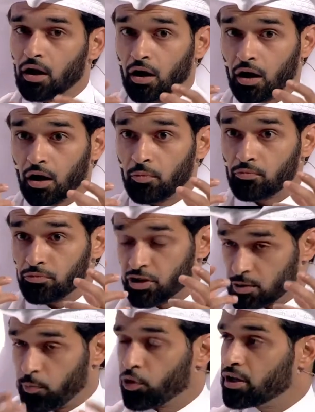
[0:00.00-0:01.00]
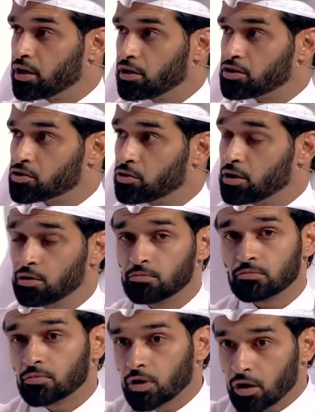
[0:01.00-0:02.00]
The sporting industry,
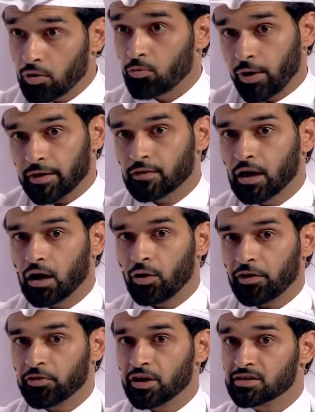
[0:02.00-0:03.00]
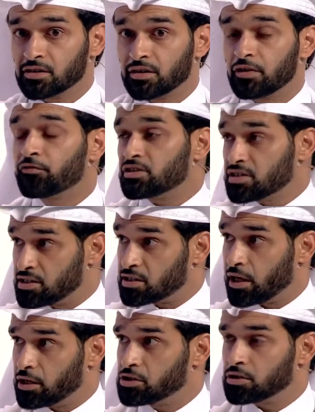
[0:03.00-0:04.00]
right now, I think it's in an infancy
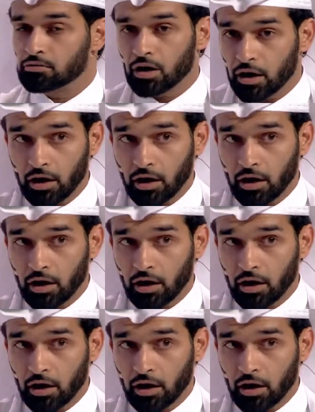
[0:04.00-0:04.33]
stage and